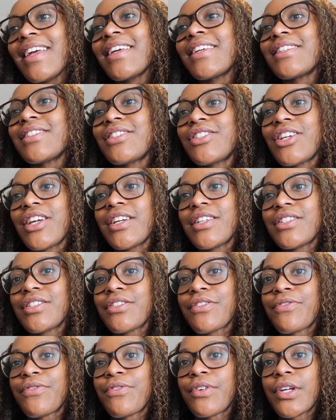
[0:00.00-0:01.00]
is change
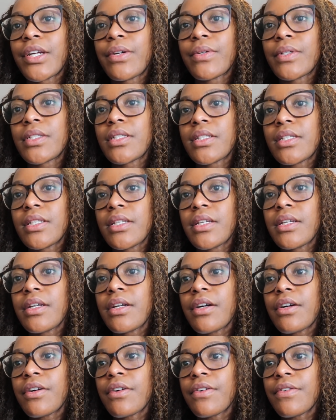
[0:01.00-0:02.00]
the frequency
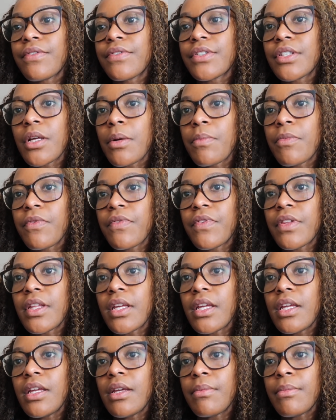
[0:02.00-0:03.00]
of some of
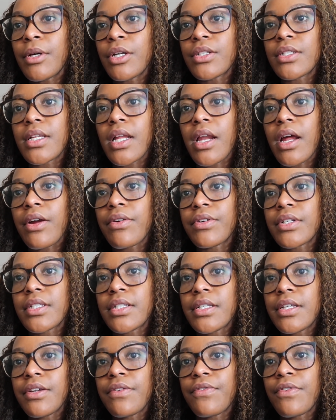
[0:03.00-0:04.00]
the emails that I
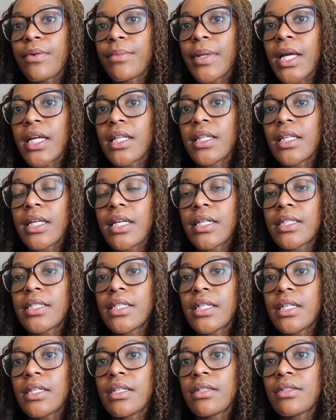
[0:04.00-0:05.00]
receive from like
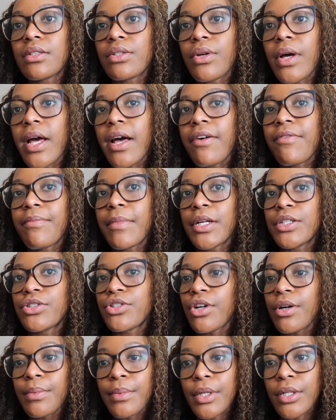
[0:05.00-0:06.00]
LinkedIn. So I have my
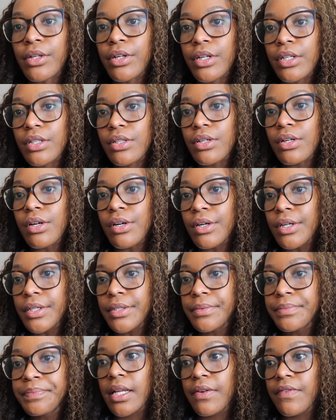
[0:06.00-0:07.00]
job alerts
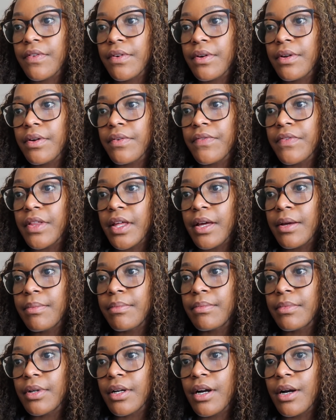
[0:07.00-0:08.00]
on, 7 of
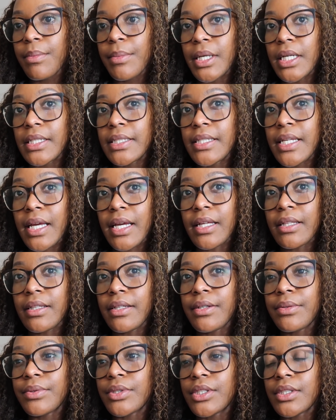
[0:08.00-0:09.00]
them coming
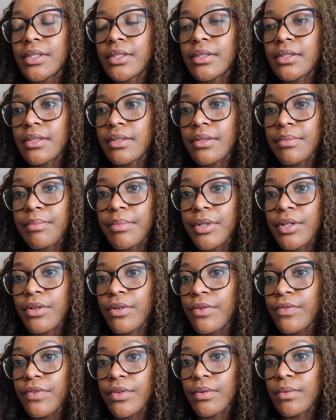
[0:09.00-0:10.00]
daily, which is just a bit
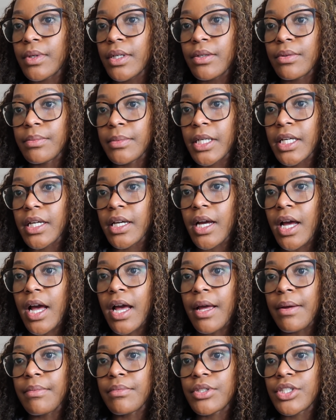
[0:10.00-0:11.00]
overwhelming.
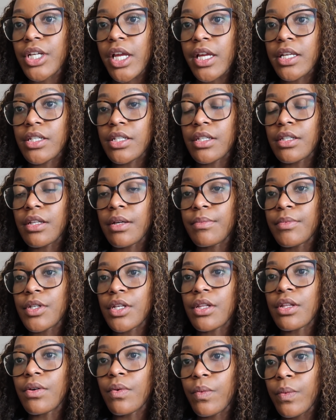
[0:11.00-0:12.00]
I am changing them
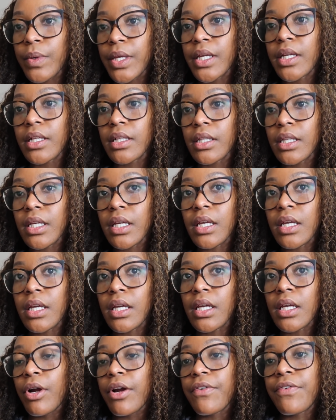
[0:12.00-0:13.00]
to the
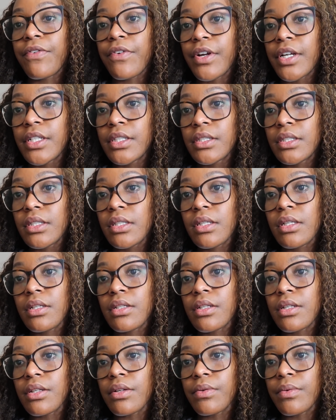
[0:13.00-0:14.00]
weekly preference,
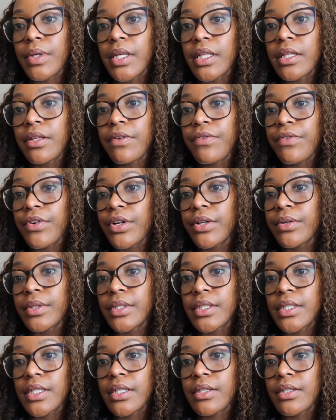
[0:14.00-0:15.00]
to the weekly
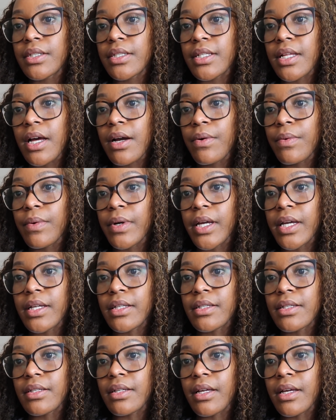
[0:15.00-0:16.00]
frequency, because that way
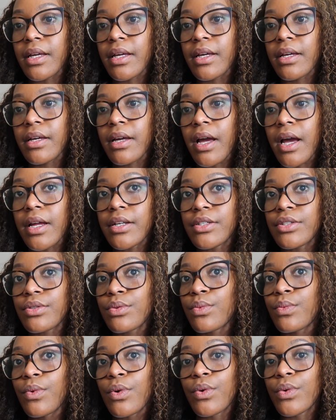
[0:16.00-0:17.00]
it's like, I
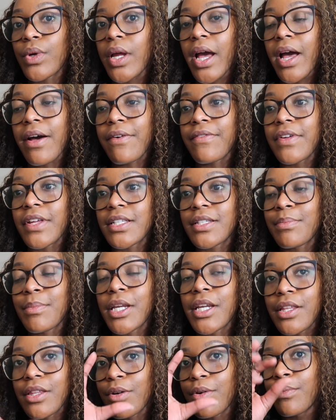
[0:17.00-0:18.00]
just won't have as
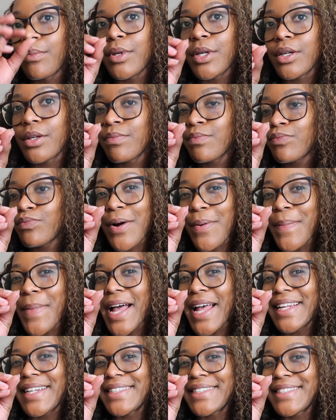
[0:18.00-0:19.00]
many, they'll be
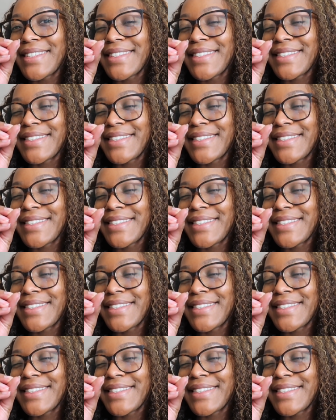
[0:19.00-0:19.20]
combined.